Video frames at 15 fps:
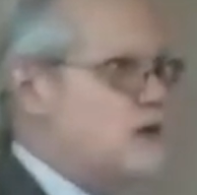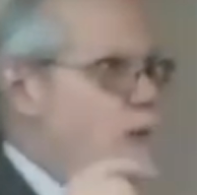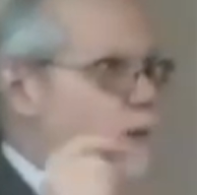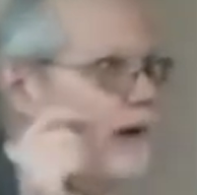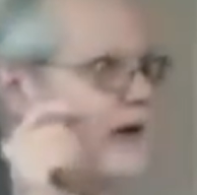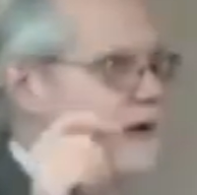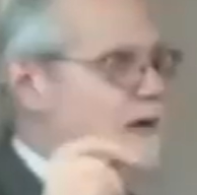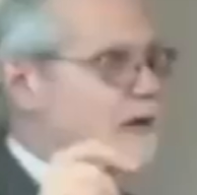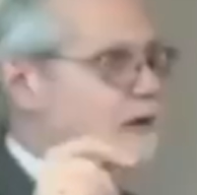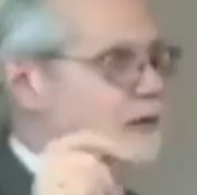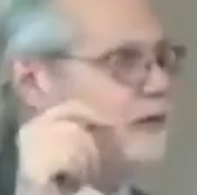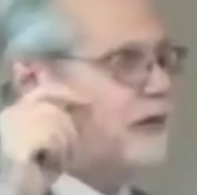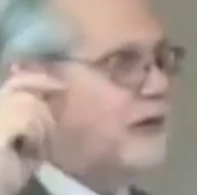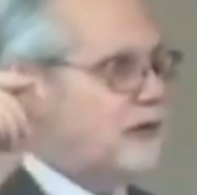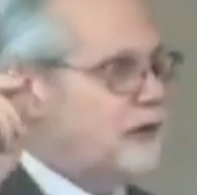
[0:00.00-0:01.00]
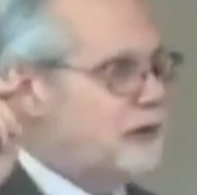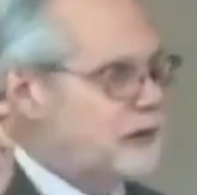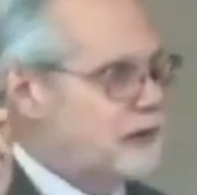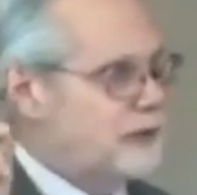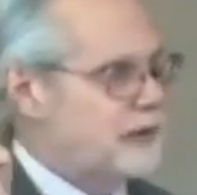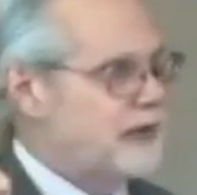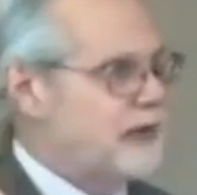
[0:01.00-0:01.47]

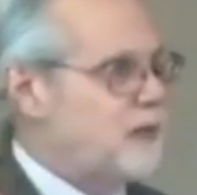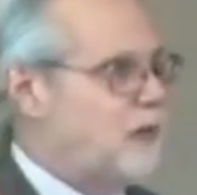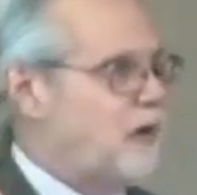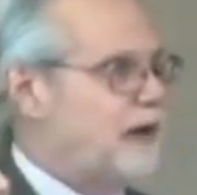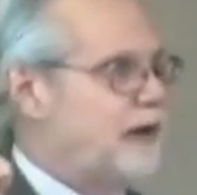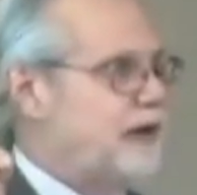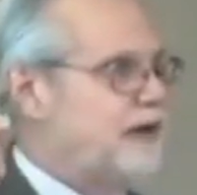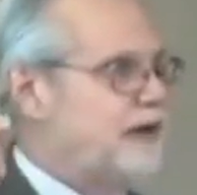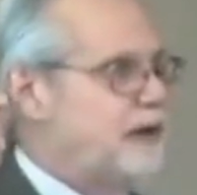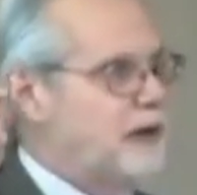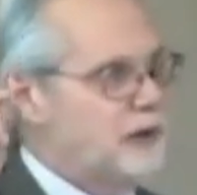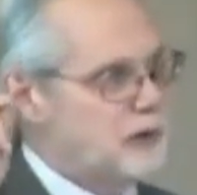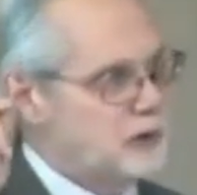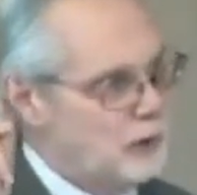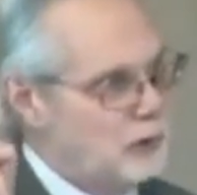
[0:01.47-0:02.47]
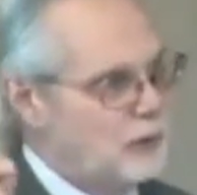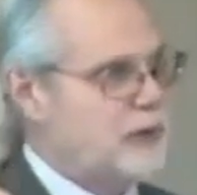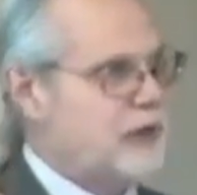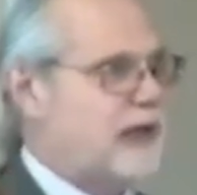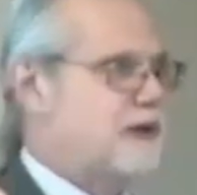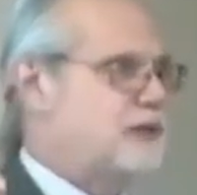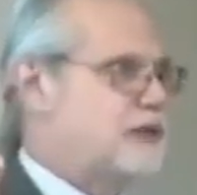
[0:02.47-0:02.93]

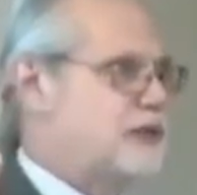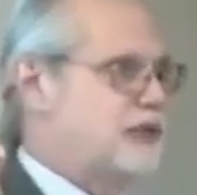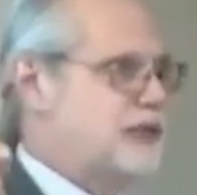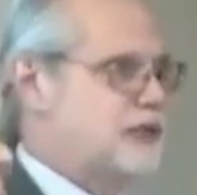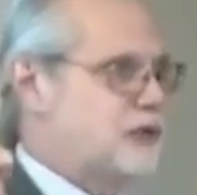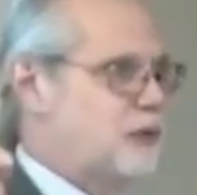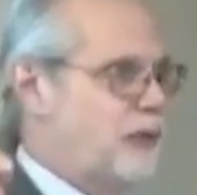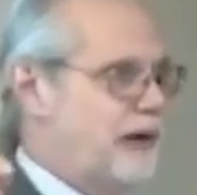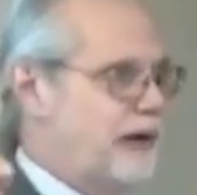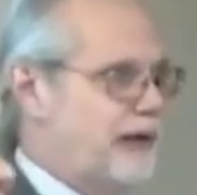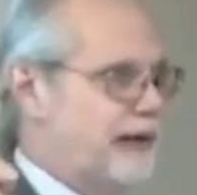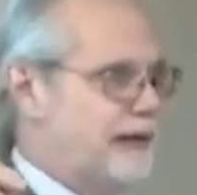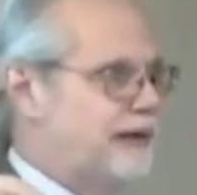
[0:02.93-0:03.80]
12/31/2020